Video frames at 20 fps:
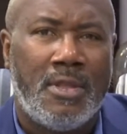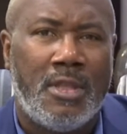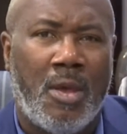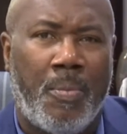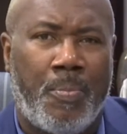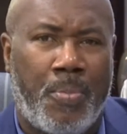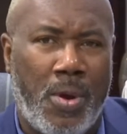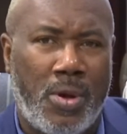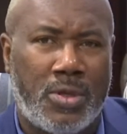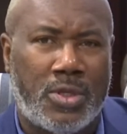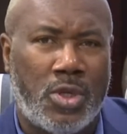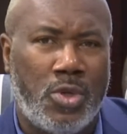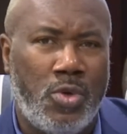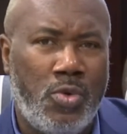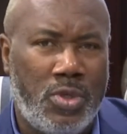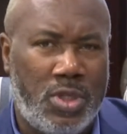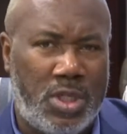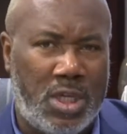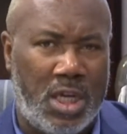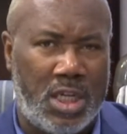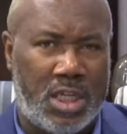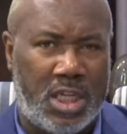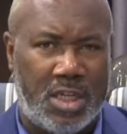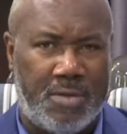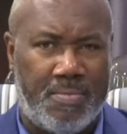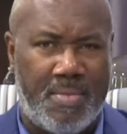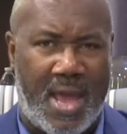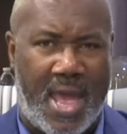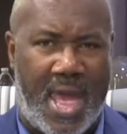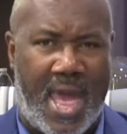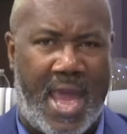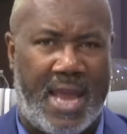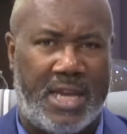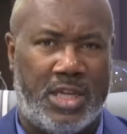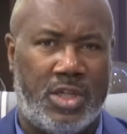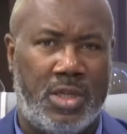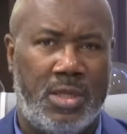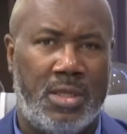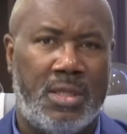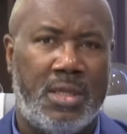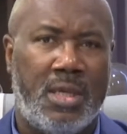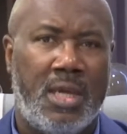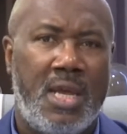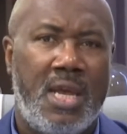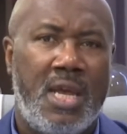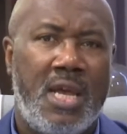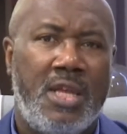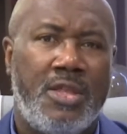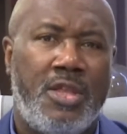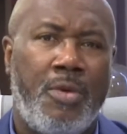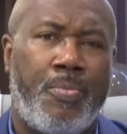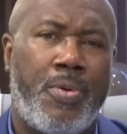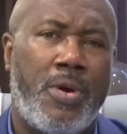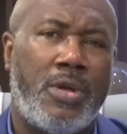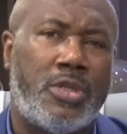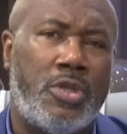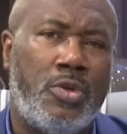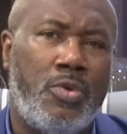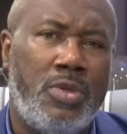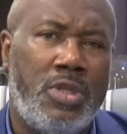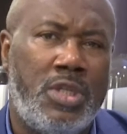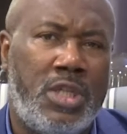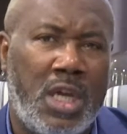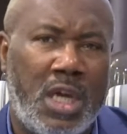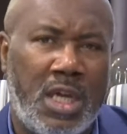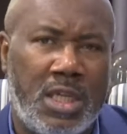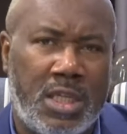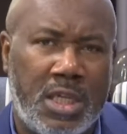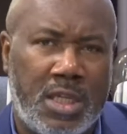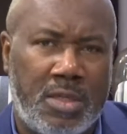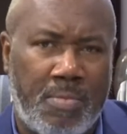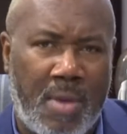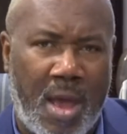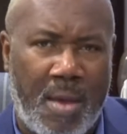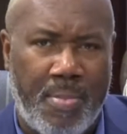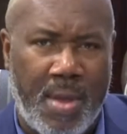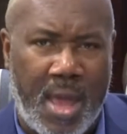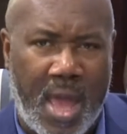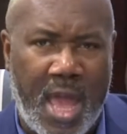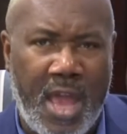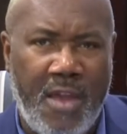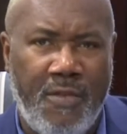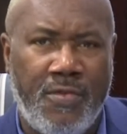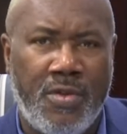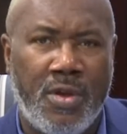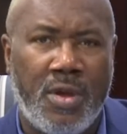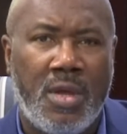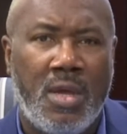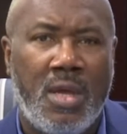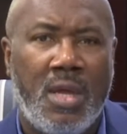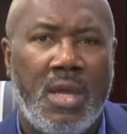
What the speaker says: the person who judges my actions, the person who judges my behavior,